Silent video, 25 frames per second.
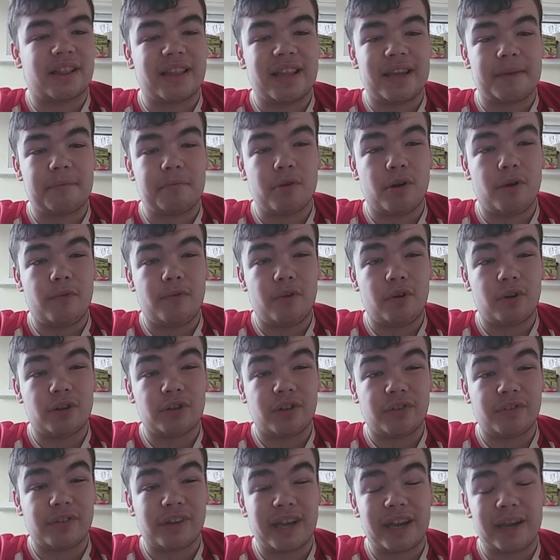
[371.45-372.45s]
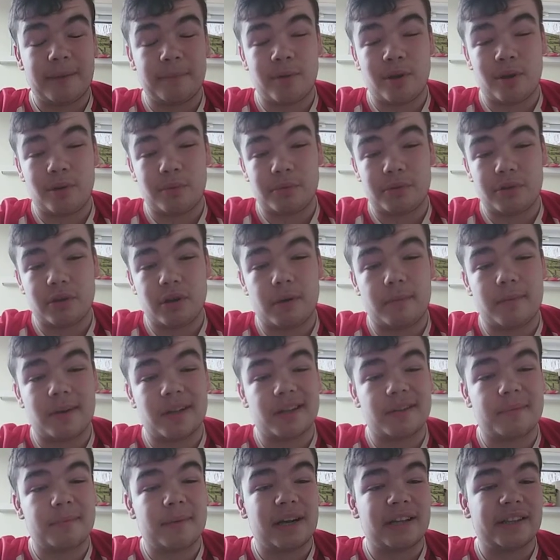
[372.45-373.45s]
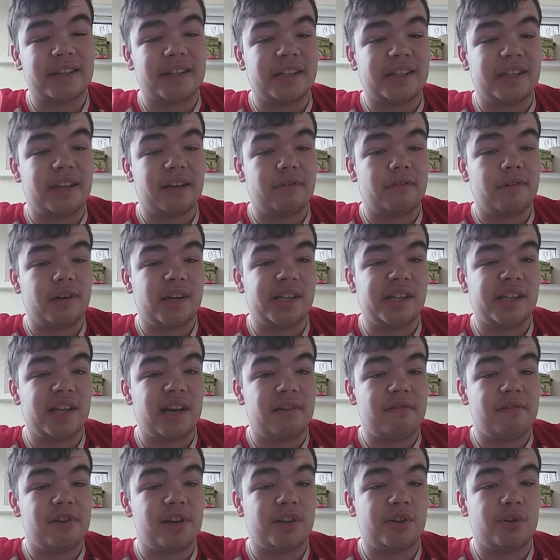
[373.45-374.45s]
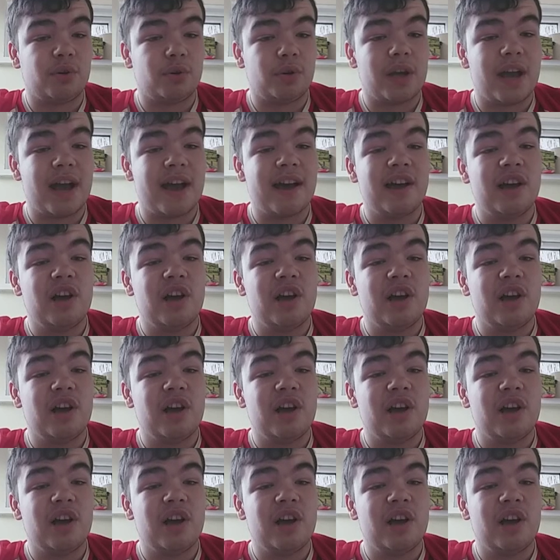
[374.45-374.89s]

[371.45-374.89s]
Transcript: leave your thoughts on the game, who was your man, the match, etc., etc. So yeah,